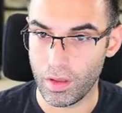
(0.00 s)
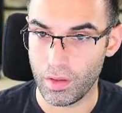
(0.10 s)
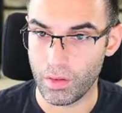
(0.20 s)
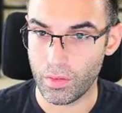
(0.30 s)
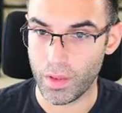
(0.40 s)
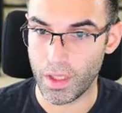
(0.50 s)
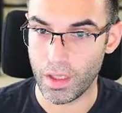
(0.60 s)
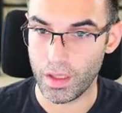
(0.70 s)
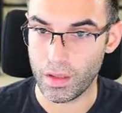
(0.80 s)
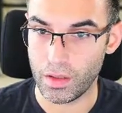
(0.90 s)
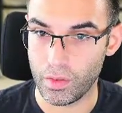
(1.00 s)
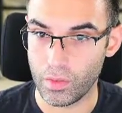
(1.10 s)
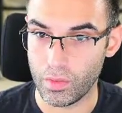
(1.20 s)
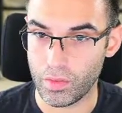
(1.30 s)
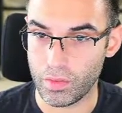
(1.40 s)
Okay,
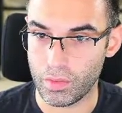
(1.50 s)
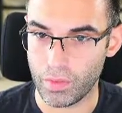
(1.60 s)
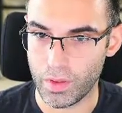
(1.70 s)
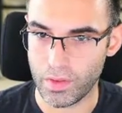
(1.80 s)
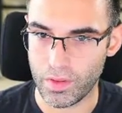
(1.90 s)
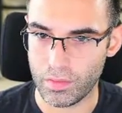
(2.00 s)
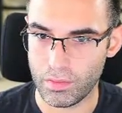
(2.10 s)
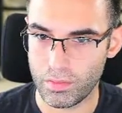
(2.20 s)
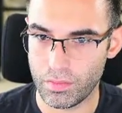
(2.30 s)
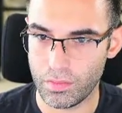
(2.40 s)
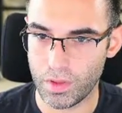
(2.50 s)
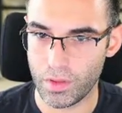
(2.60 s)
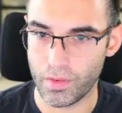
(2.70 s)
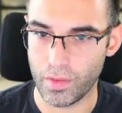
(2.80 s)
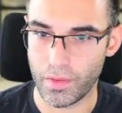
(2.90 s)
close, where is it?
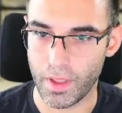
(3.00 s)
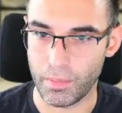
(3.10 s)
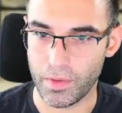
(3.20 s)
Close other tabs,